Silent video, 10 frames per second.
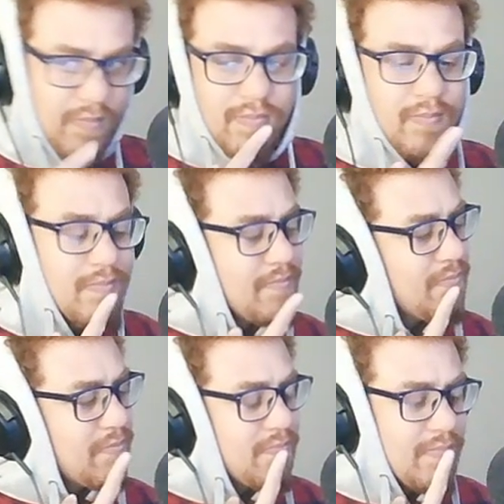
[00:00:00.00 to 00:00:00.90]

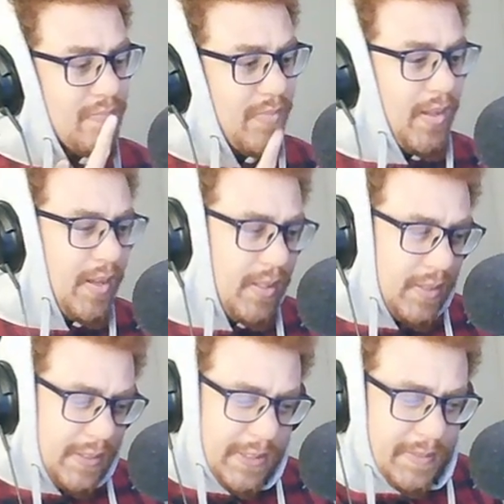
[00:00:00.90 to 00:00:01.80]

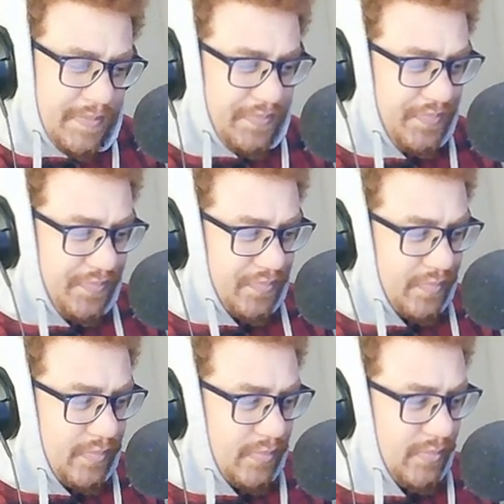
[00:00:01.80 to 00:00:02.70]

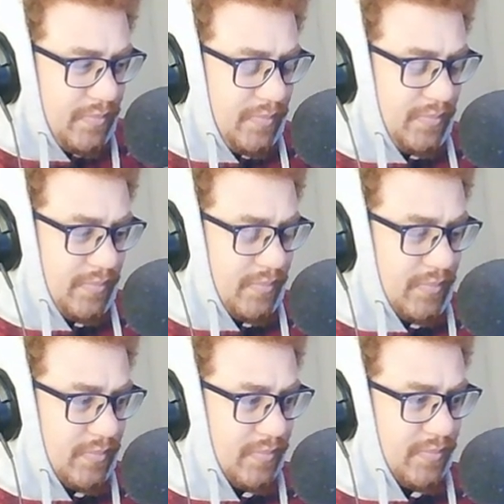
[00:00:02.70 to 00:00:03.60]

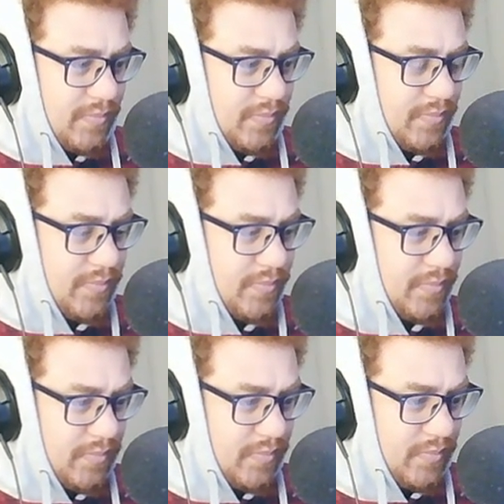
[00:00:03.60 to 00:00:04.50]

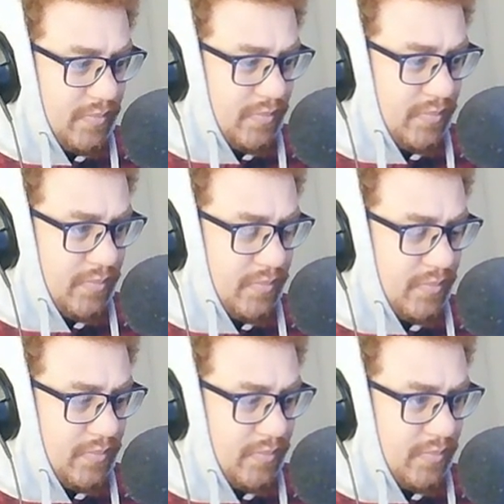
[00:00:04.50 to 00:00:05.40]

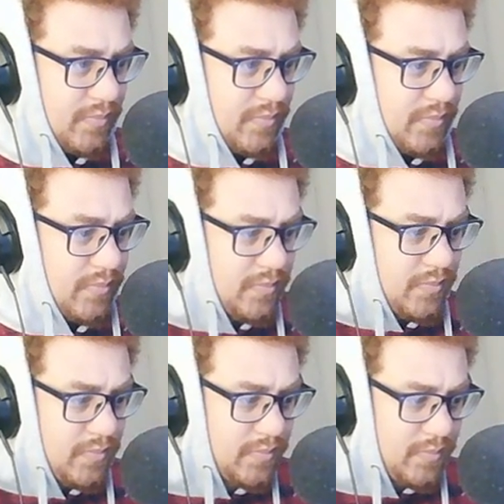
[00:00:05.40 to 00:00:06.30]

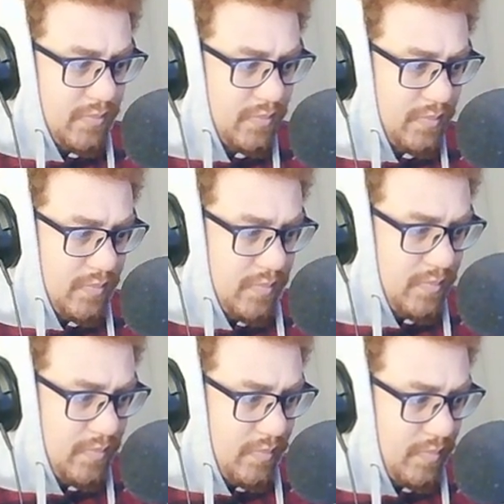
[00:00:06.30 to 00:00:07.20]

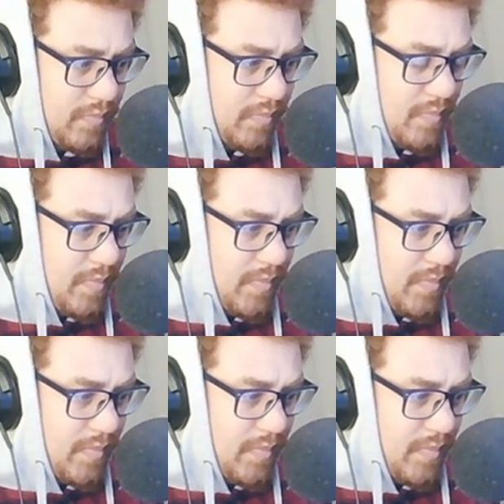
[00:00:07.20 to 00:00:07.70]
(silence)